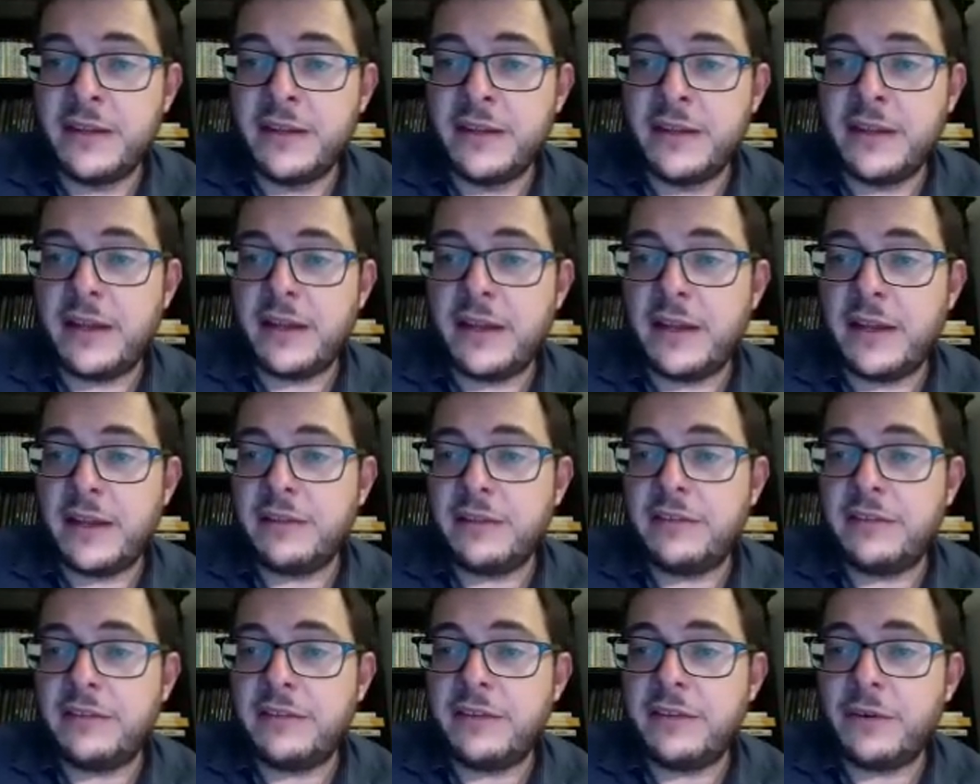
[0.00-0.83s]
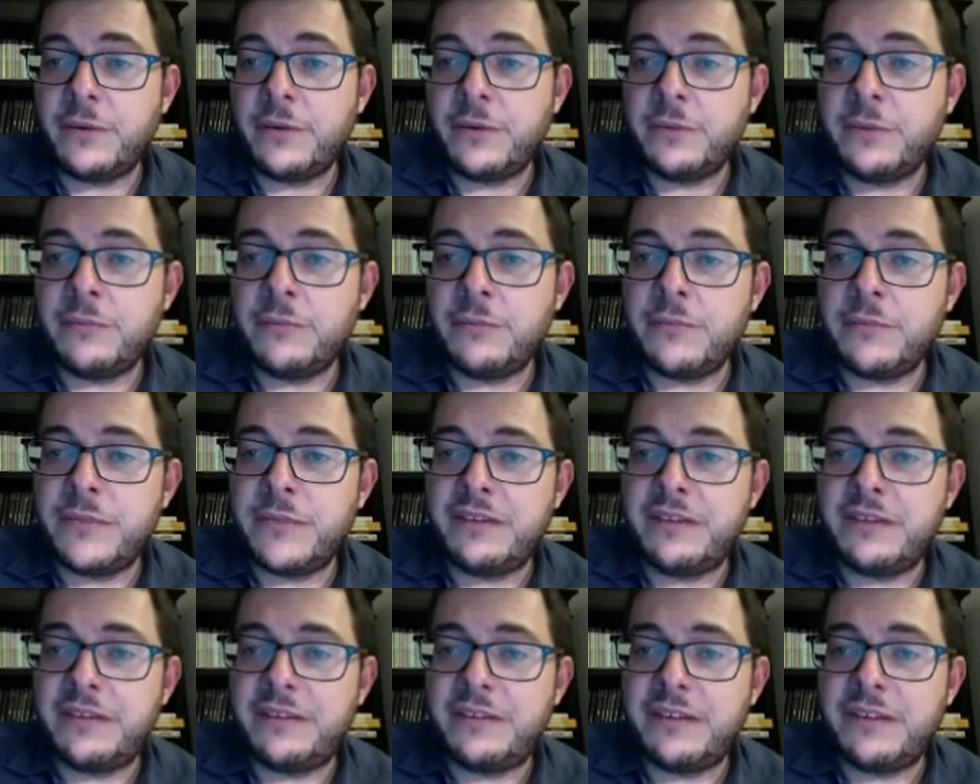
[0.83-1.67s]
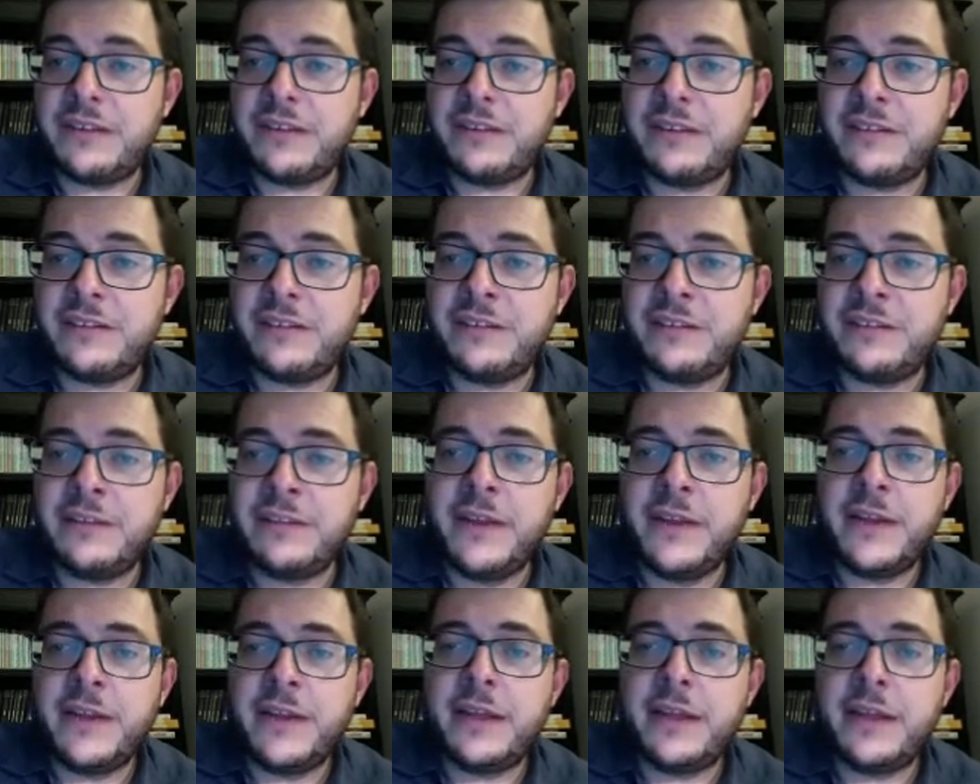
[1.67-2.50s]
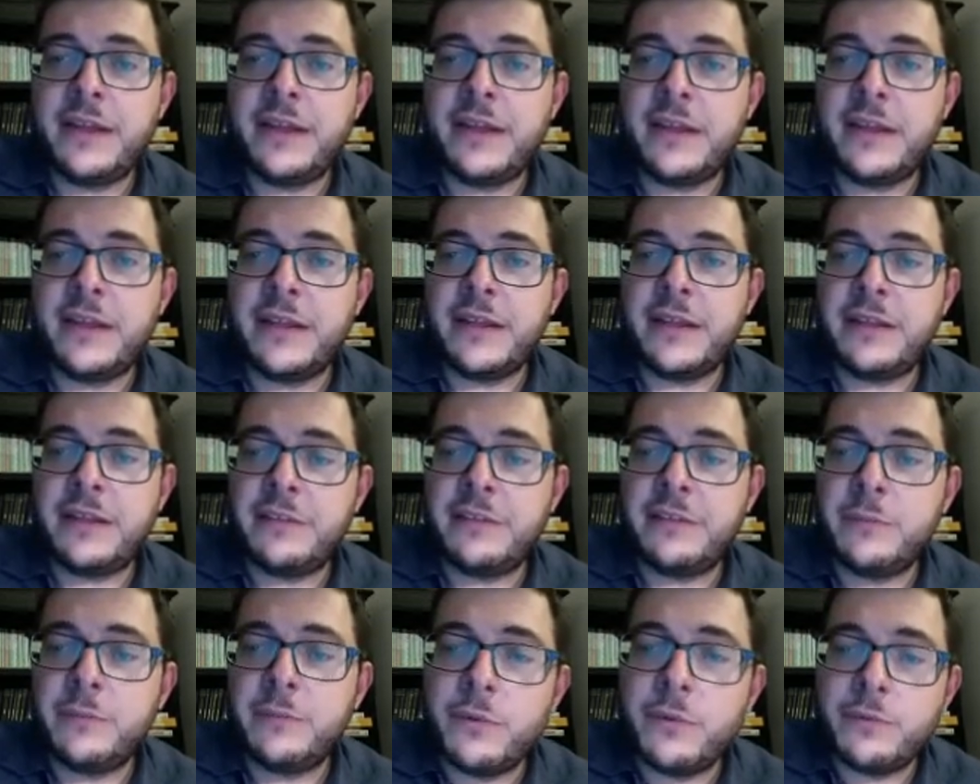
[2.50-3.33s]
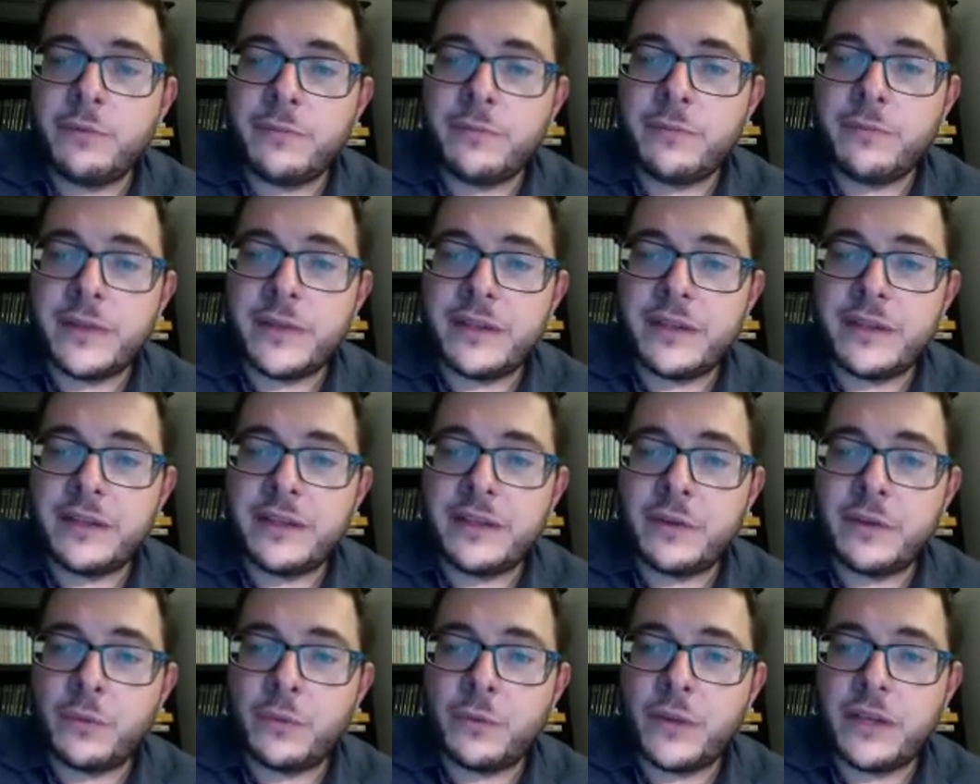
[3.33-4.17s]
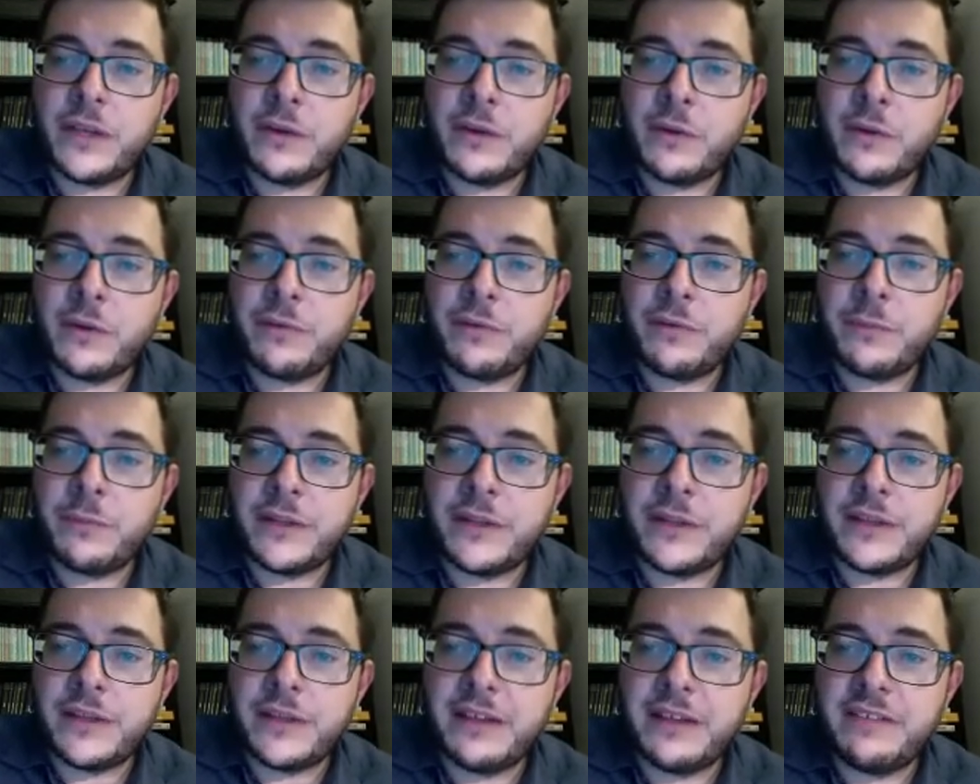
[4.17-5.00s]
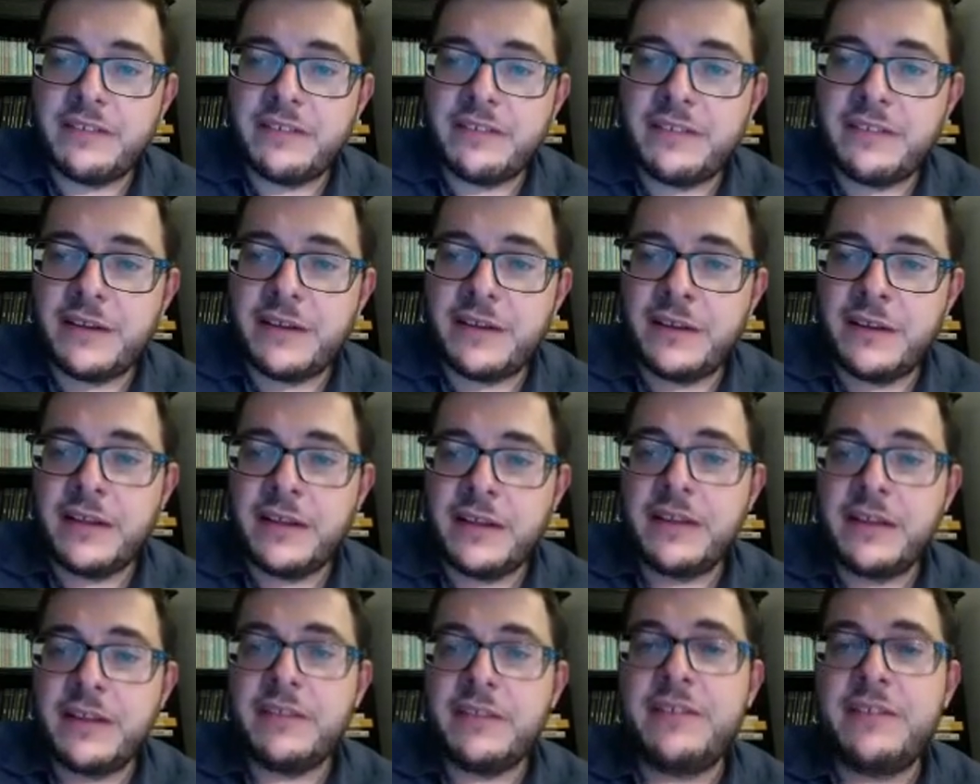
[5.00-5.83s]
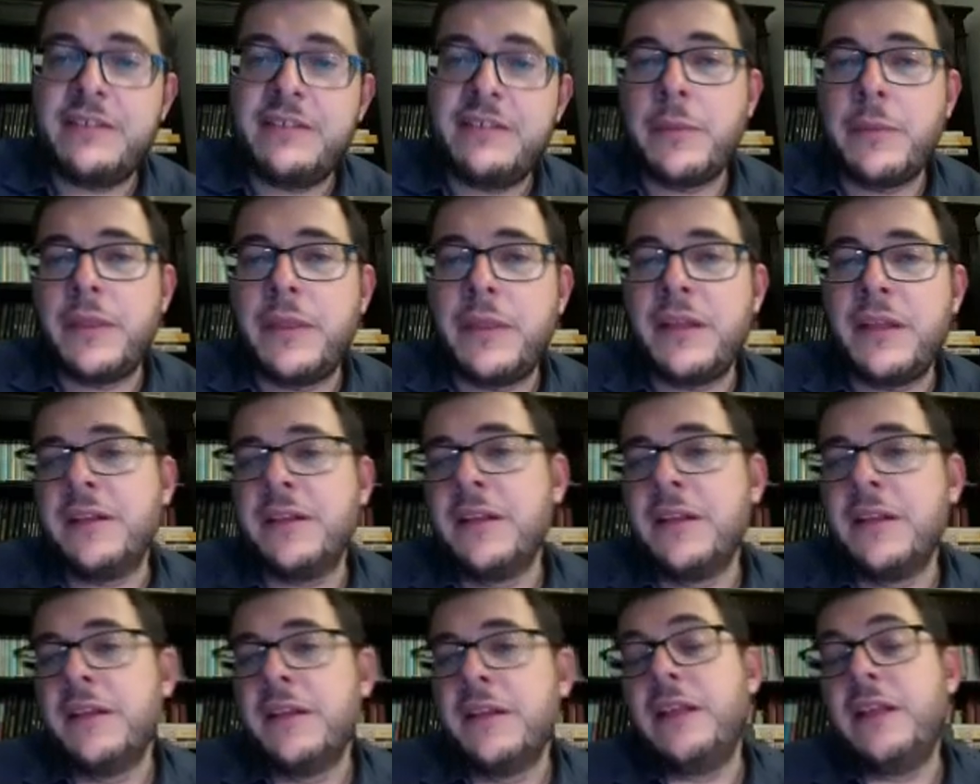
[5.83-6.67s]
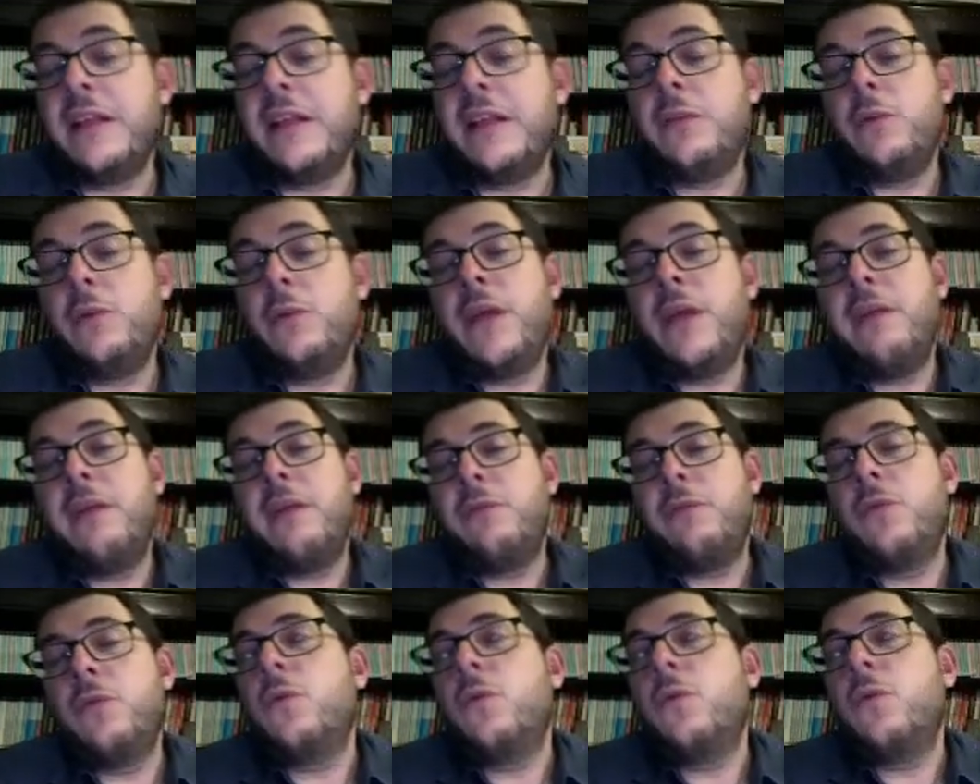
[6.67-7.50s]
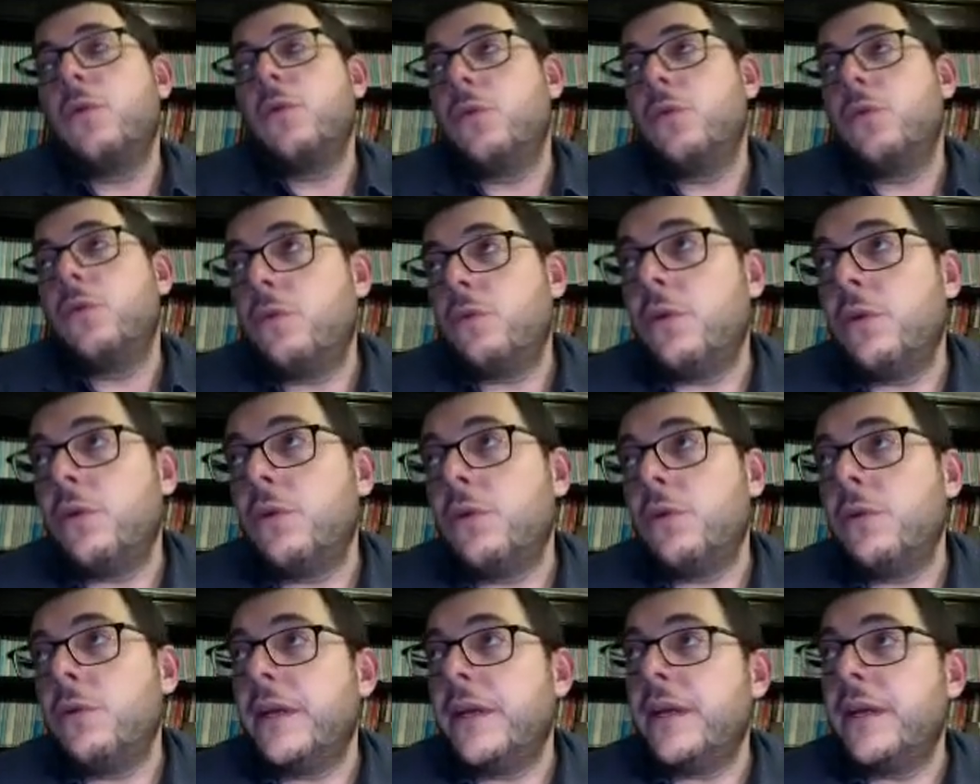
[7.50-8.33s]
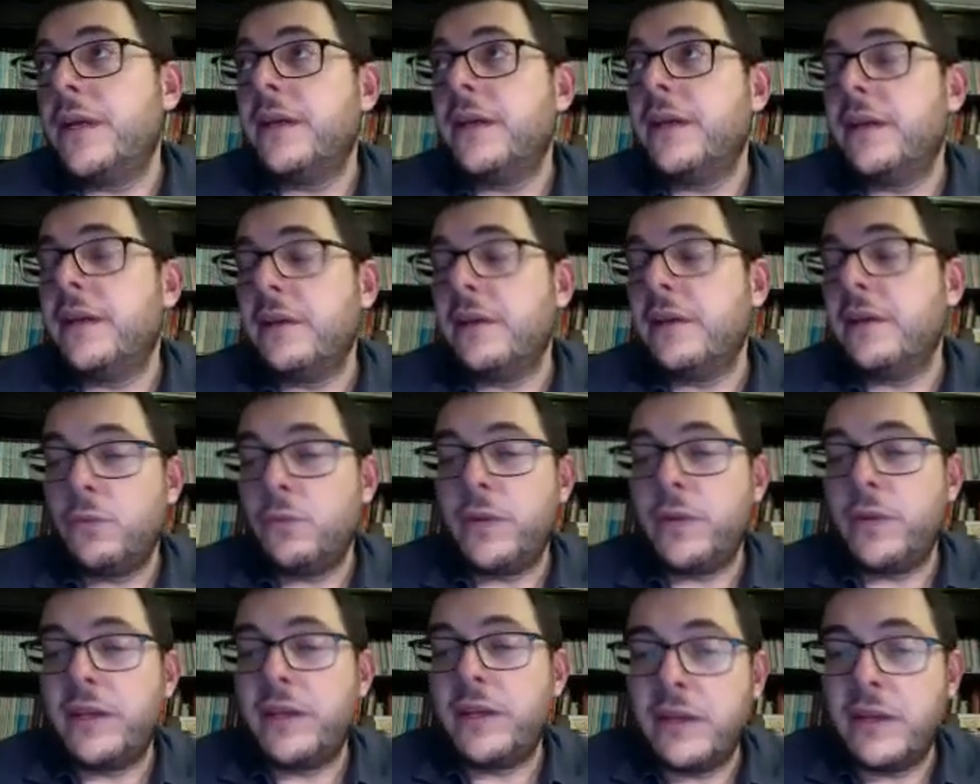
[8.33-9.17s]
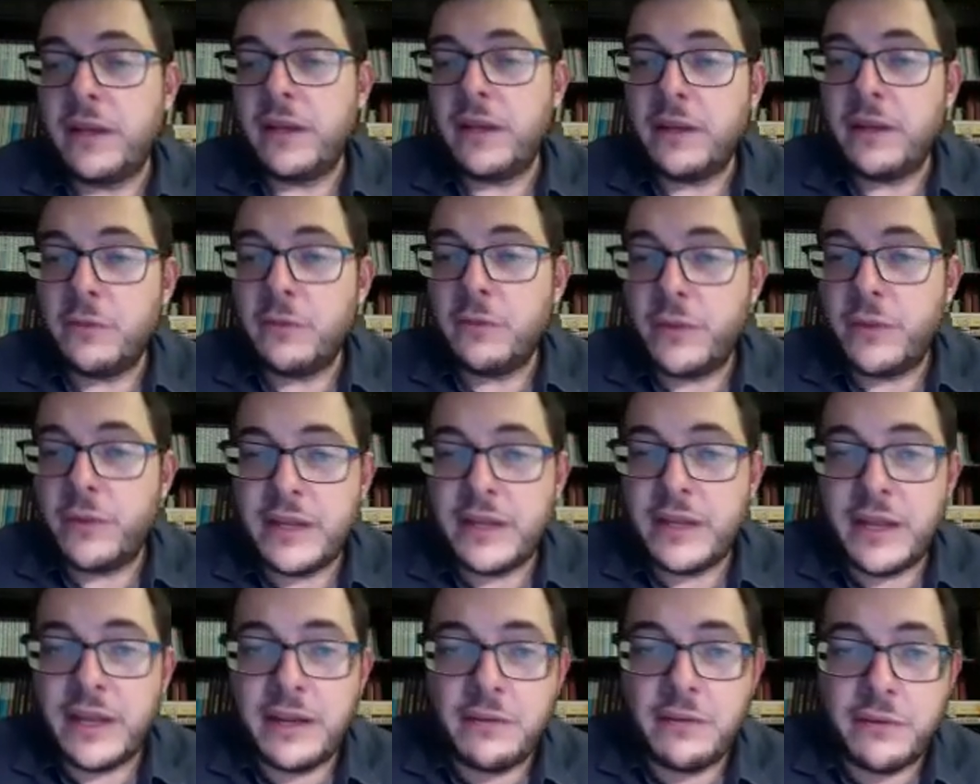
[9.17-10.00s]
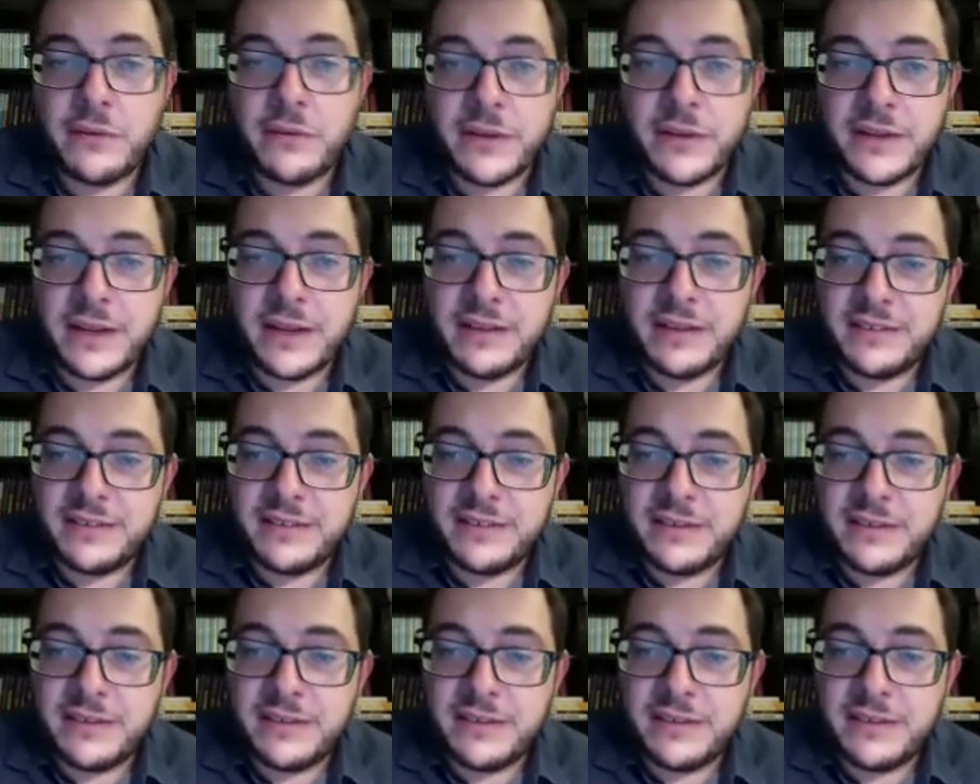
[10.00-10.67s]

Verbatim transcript: Uh, so this is uh, this movement in the window of implantation is something that we have to control uh, with the with the ERA test.